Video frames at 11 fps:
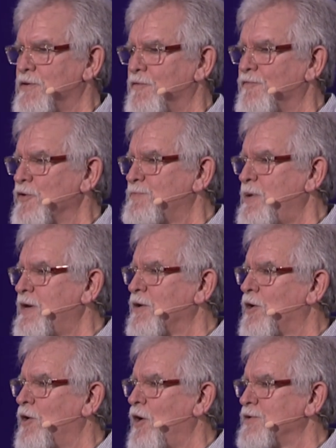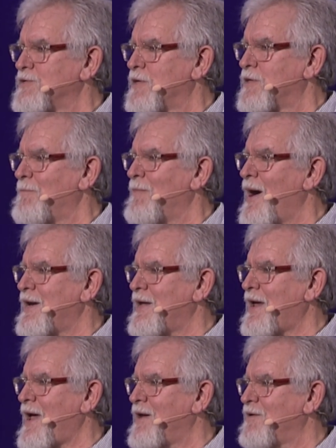And First Peter calls it the mighty
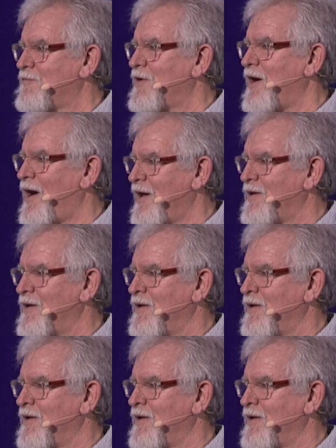hand of God.